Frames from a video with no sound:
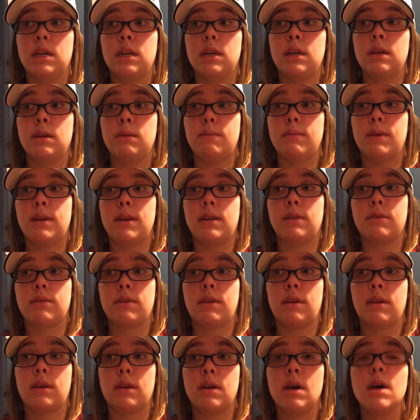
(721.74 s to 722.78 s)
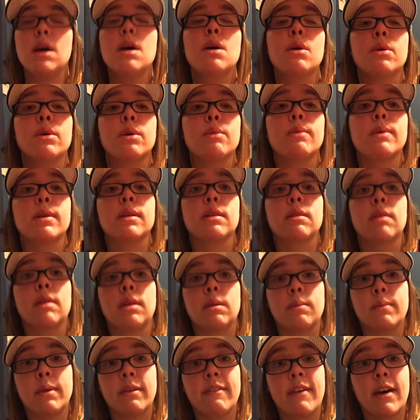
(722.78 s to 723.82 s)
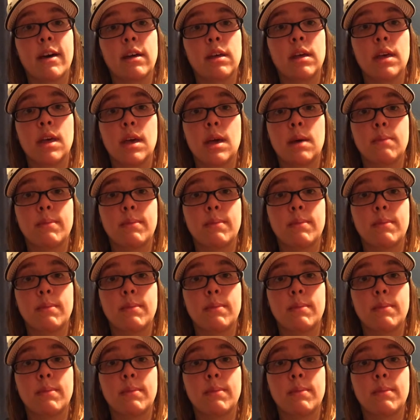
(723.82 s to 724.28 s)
Um, and he's like, oh, you went to Lenape Valley?